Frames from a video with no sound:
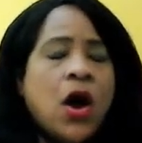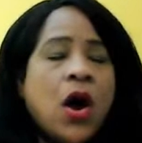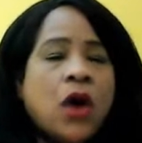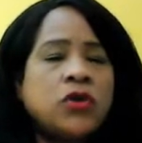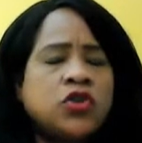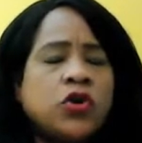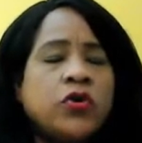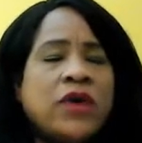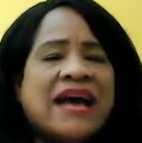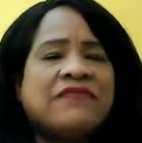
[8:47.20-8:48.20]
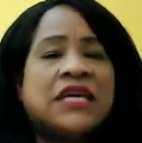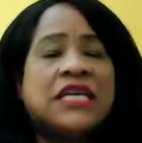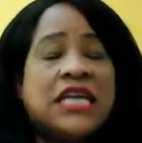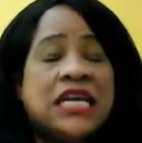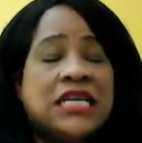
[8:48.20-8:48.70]
Also, you have the
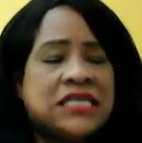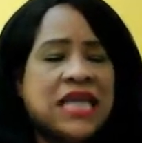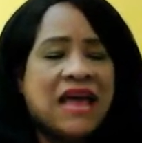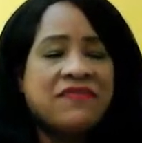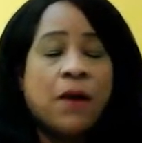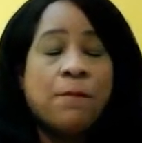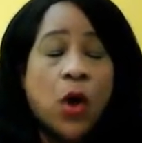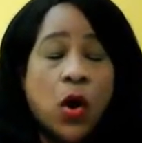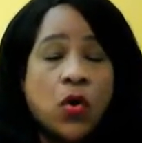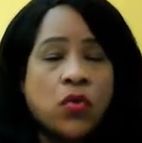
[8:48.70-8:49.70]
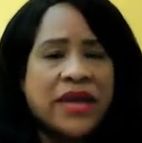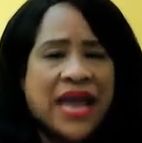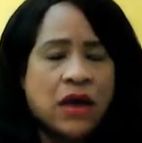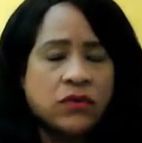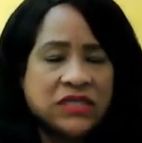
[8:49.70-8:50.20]
yeast and the mold
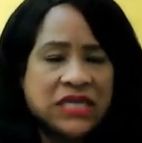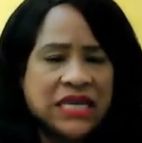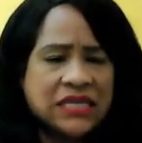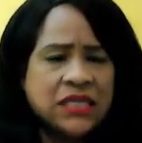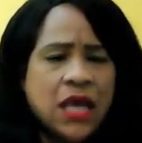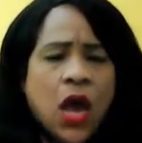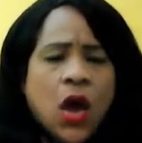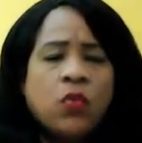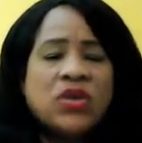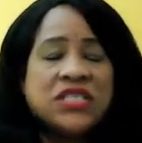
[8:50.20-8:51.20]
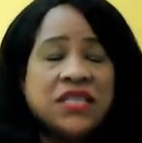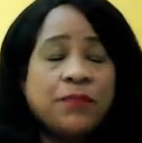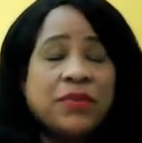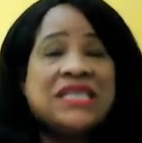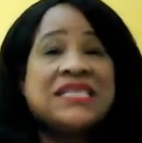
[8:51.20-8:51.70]
count test, which
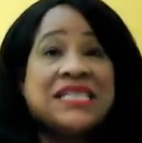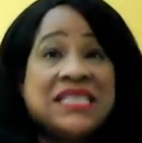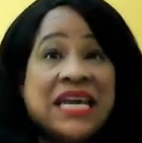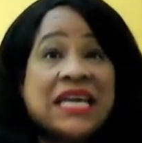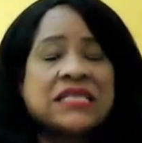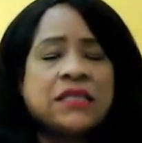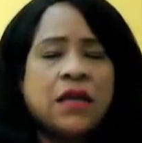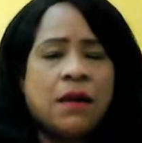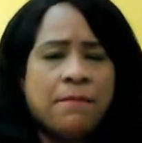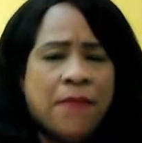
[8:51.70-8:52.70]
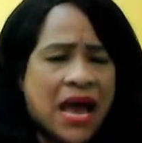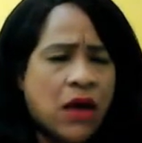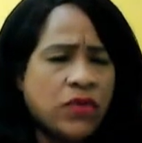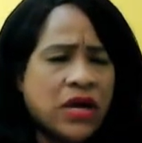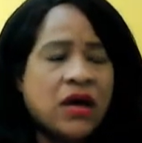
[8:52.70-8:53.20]
simply detects the
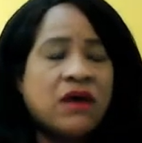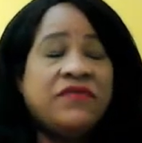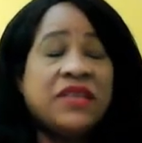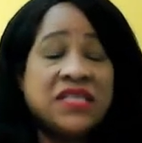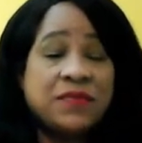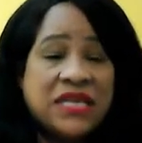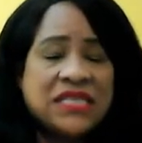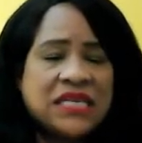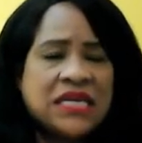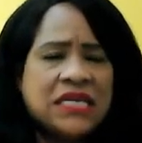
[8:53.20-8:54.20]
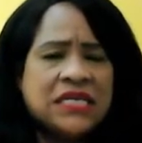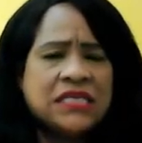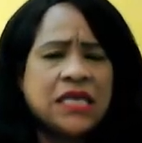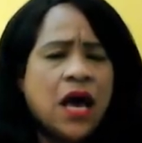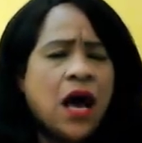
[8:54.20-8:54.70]
amount of the
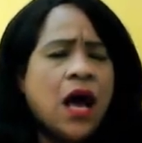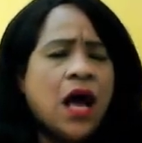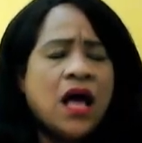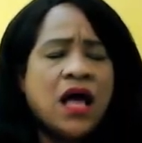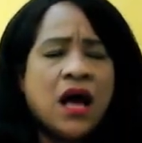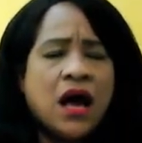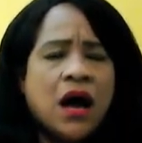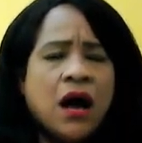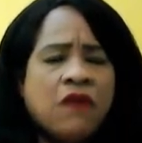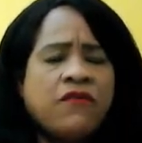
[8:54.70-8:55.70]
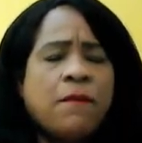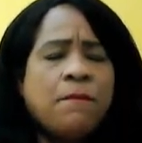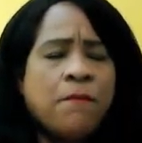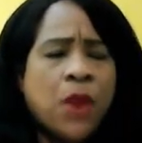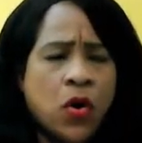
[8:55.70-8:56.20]
species of
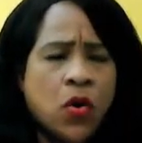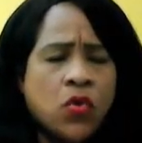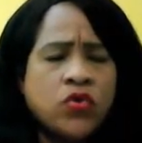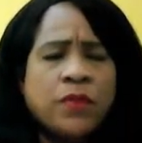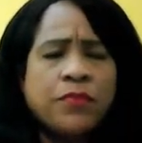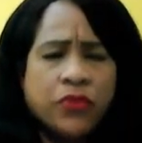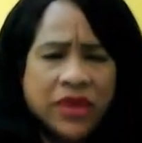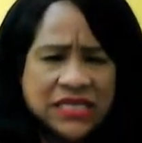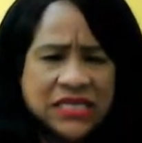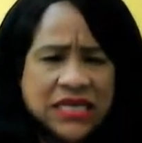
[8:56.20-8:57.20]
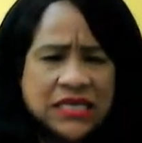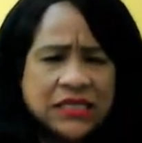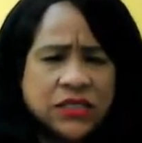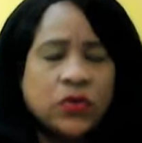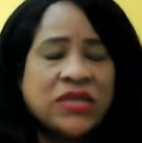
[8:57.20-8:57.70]
mold present.
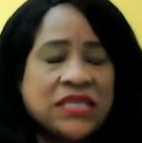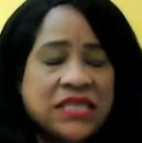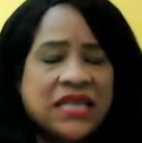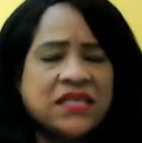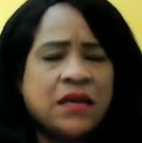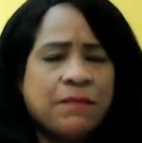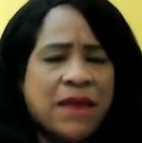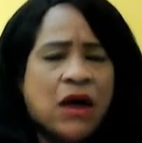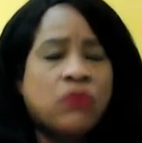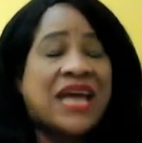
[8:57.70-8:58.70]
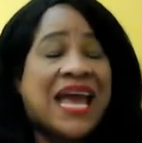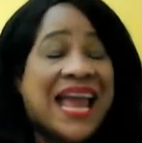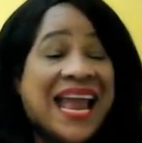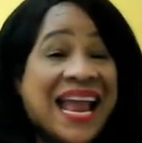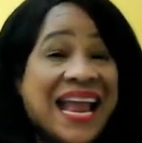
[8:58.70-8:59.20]
So it detects the amount
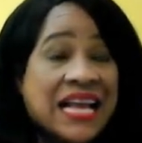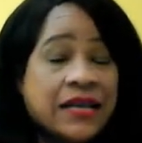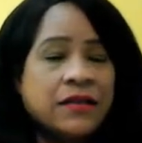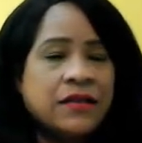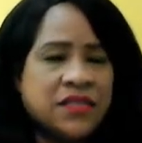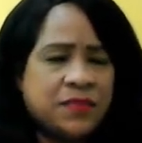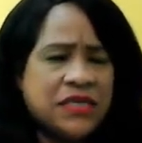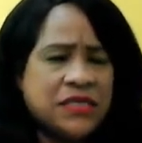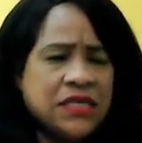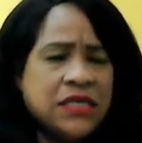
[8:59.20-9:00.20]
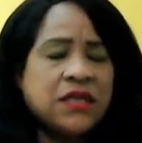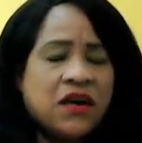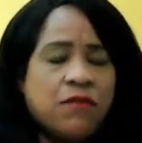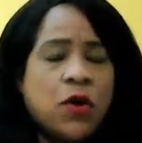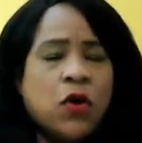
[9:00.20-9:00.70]
and the species
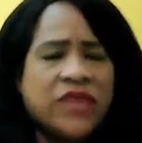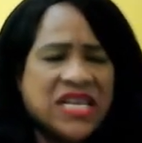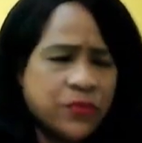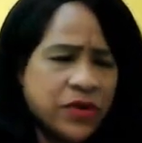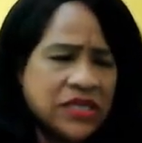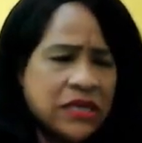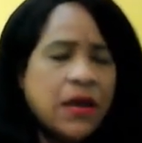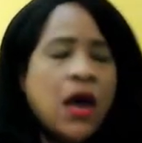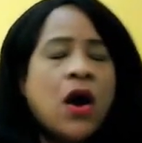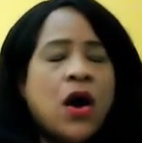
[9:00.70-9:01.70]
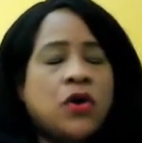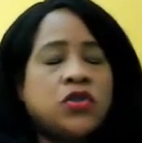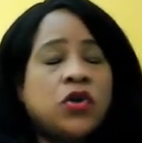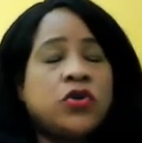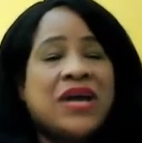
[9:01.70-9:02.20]
of mold that's present.
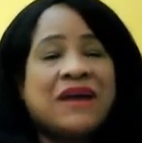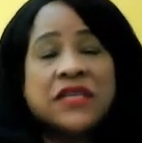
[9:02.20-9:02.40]
Also, you have the